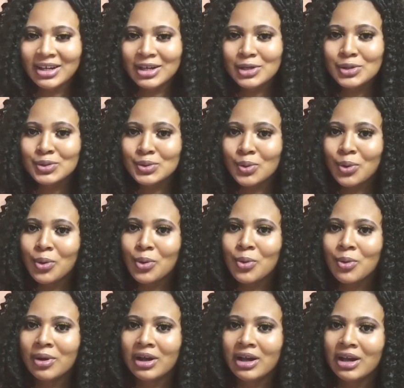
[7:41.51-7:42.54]
So,
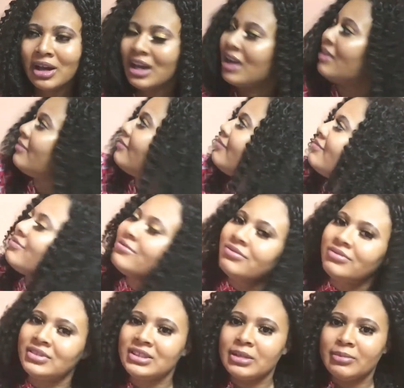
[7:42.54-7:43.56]
I have
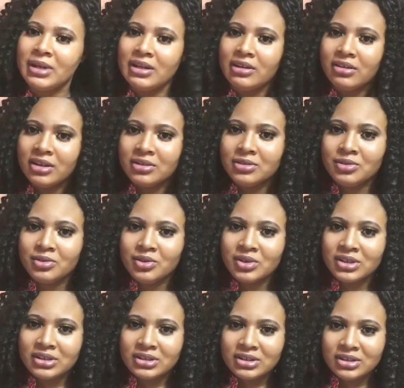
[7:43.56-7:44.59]
some, I don't know if you
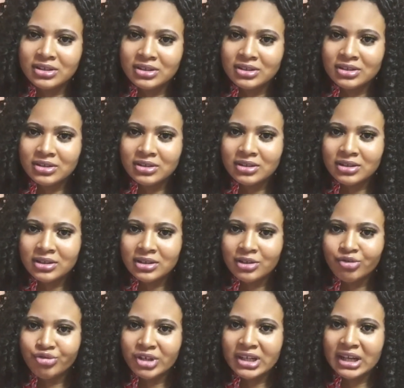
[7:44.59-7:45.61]
can see it,
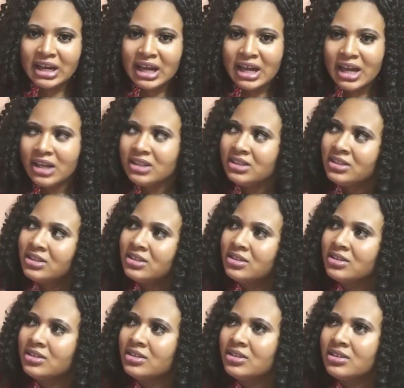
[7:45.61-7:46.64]
ring light.
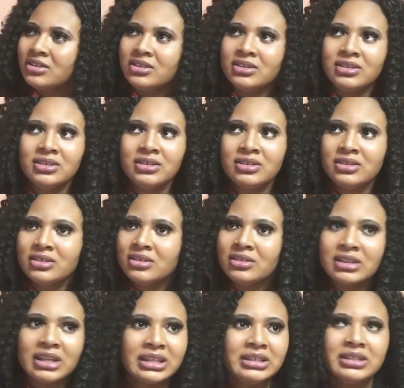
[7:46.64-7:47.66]

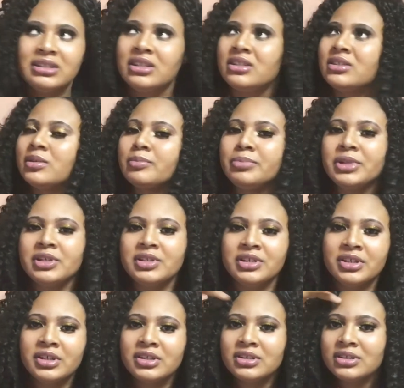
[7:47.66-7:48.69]
That's it, then some
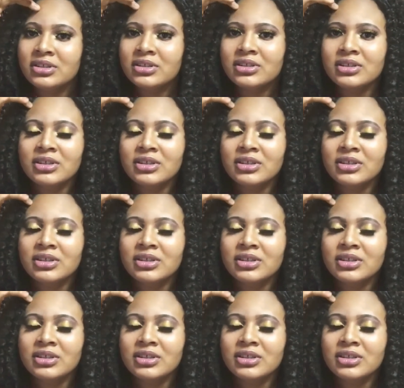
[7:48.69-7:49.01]
pictures.